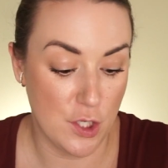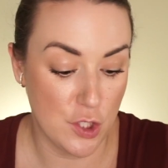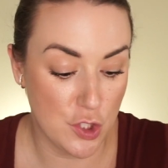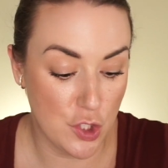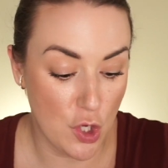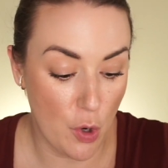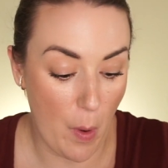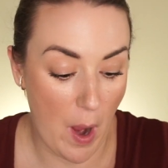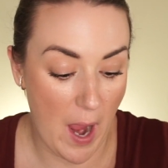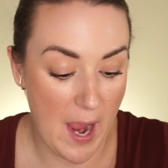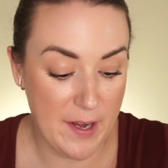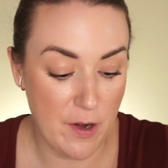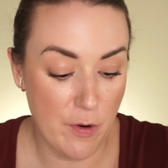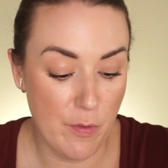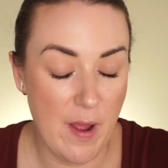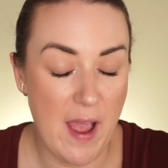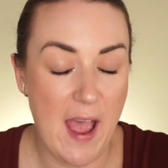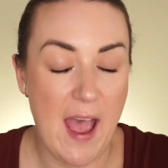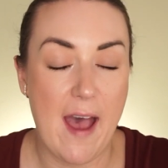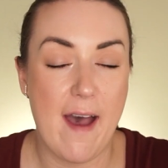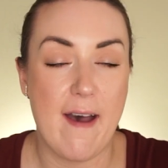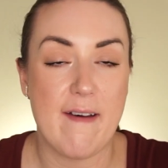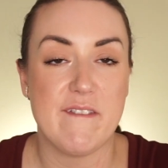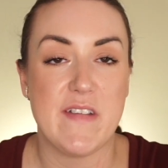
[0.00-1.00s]
So I don't
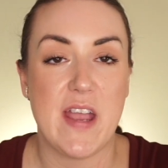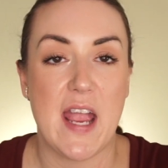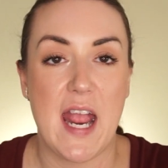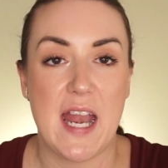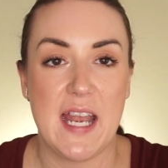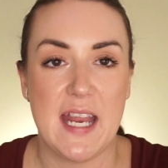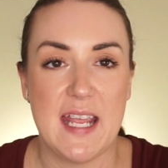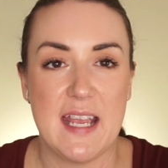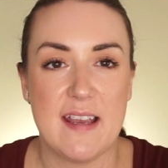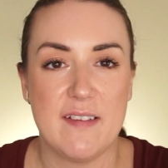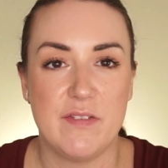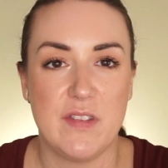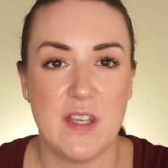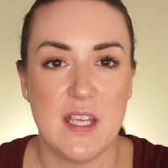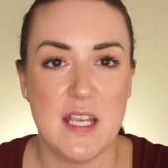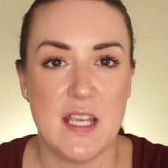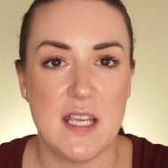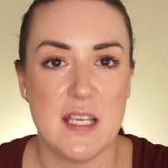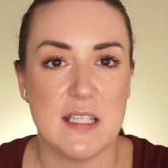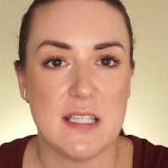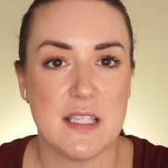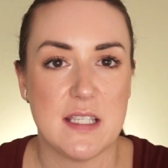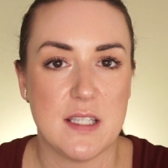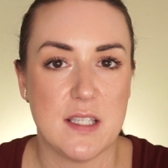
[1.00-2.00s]
have any of
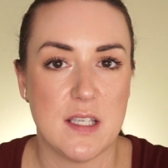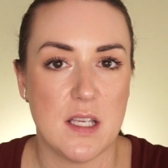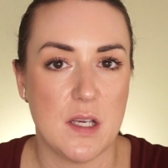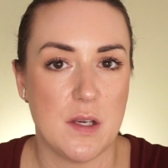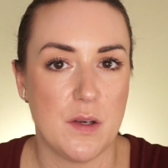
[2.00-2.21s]
these